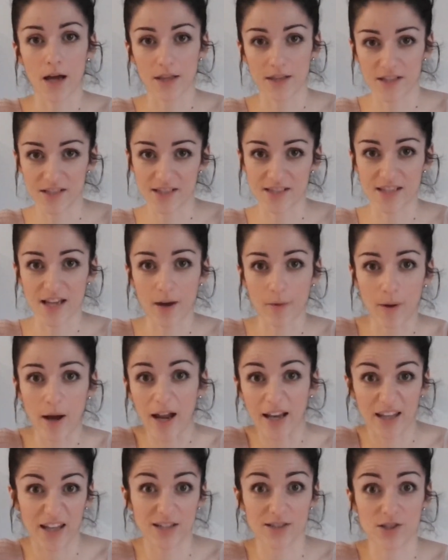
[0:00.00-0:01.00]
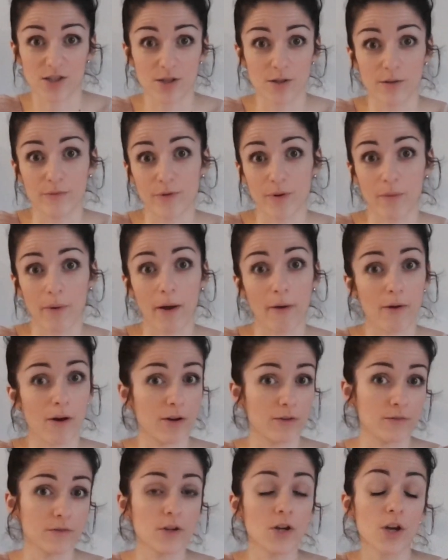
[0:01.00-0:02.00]
this is how I like to do it from now
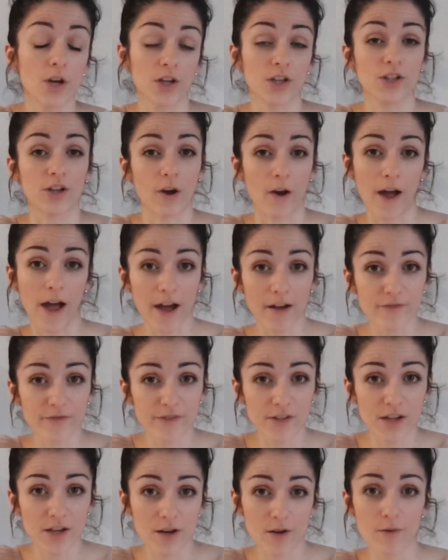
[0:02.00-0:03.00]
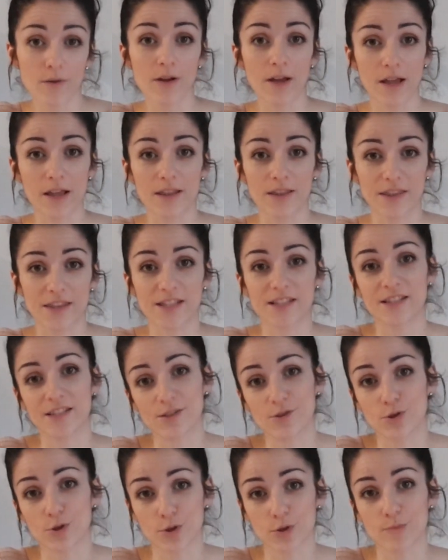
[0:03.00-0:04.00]
on. You don't have to, this
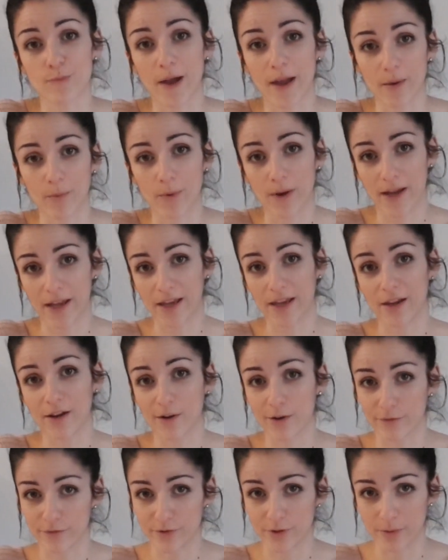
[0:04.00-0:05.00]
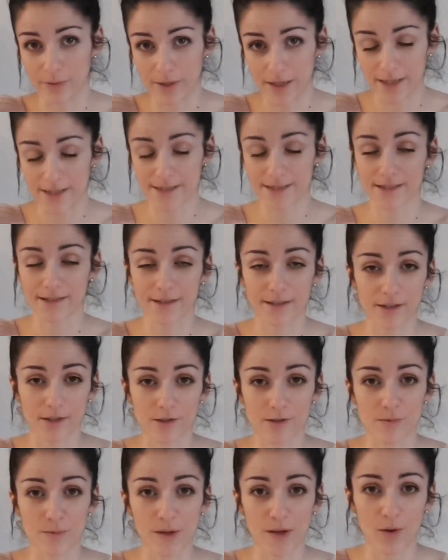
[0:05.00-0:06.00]
is just my way of doing it
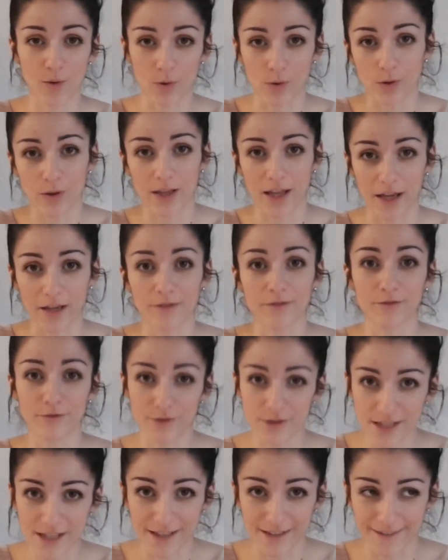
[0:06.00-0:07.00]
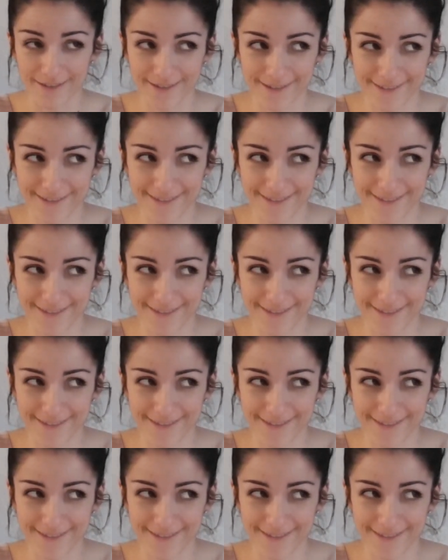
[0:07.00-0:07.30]
because we all like routine